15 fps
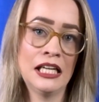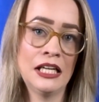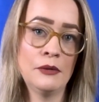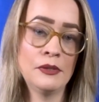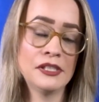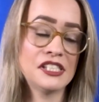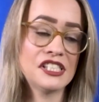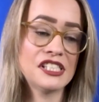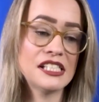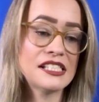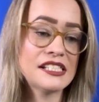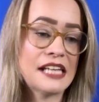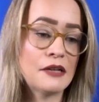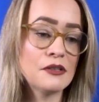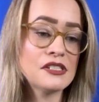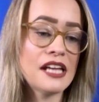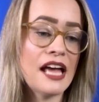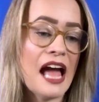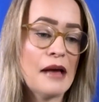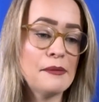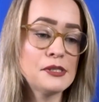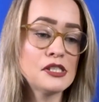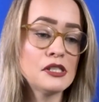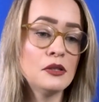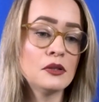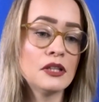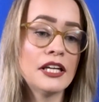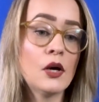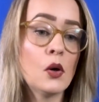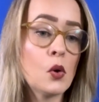which sounds
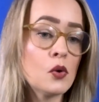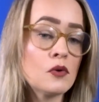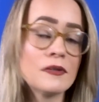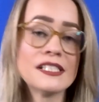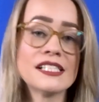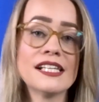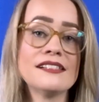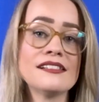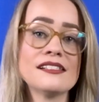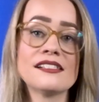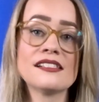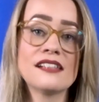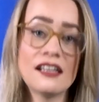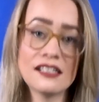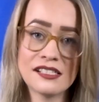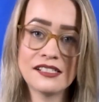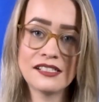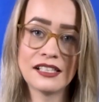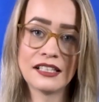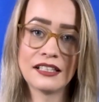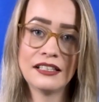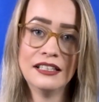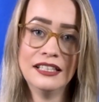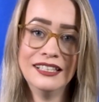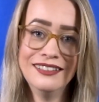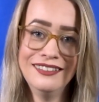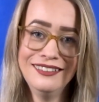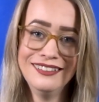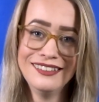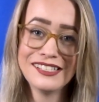absolutely horrid and disgusting.
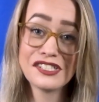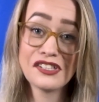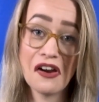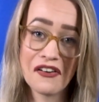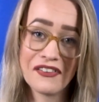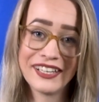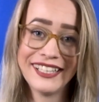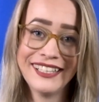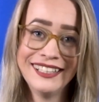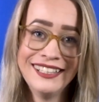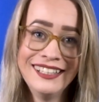Sorry.